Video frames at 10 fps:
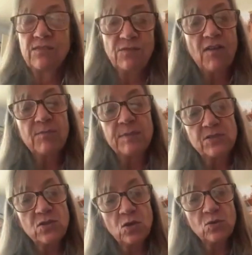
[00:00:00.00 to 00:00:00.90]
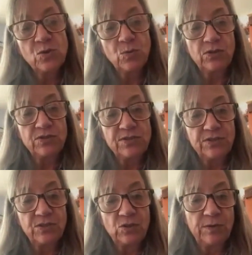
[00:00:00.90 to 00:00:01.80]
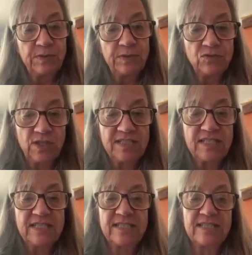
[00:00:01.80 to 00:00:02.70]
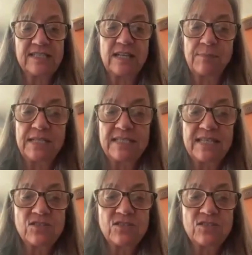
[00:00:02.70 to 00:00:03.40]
involvement of social workers in the criminal justice system is